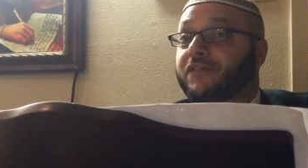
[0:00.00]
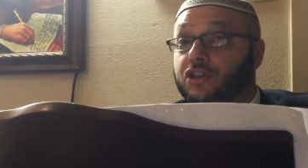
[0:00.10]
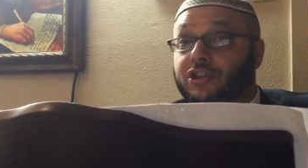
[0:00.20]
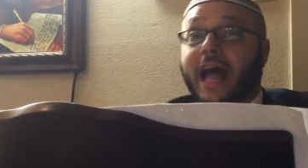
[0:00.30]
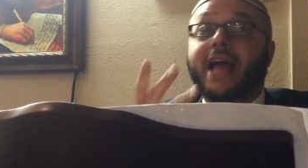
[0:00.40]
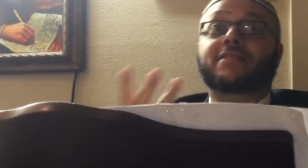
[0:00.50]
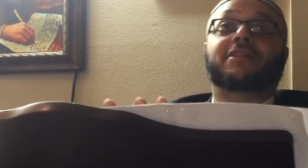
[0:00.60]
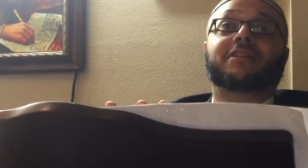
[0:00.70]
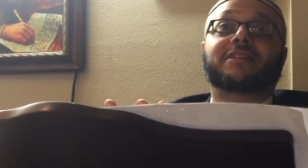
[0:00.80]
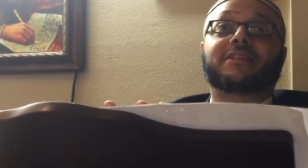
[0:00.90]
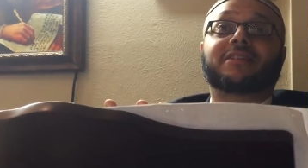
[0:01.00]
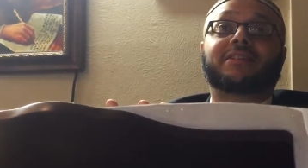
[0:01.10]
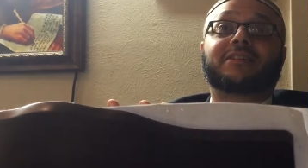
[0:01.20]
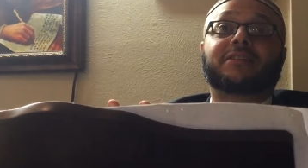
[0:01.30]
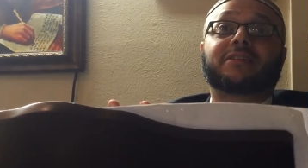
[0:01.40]
The fish died.
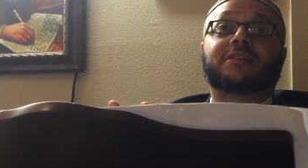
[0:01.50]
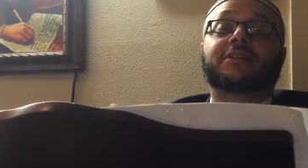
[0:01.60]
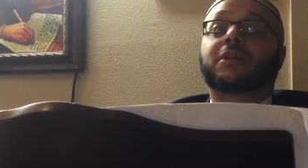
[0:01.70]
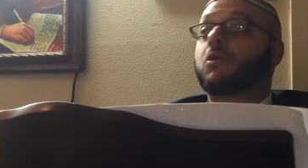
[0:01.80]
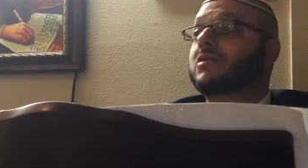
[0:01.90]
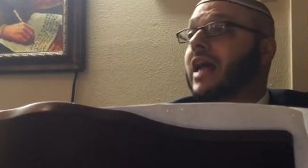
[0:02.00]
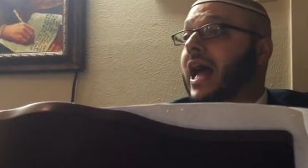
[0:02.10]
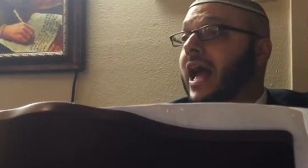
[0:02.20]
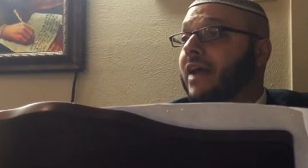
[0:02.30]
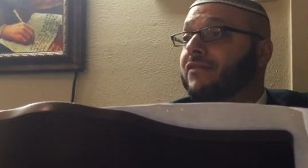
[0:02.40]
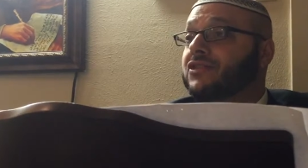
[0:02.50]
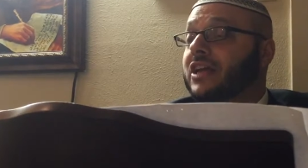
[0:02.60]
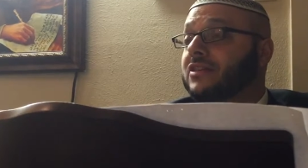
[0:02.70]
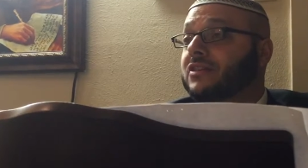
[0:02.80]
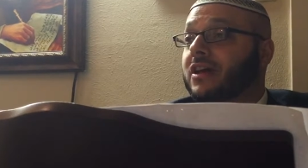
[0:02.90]
They won't die if it's
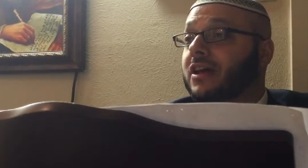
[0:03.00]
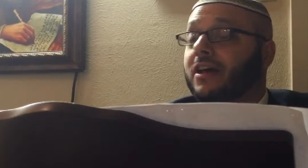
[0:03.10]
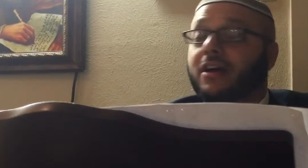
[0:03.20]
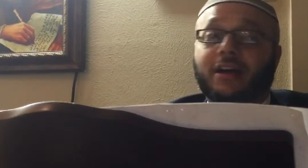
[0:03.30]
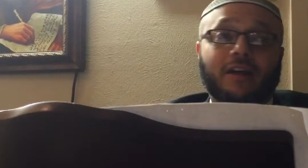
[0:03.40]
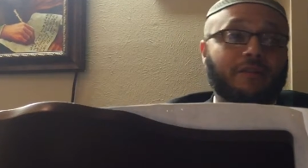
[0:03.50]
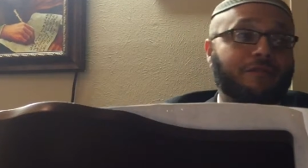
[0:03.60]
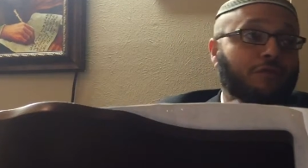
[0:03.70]
just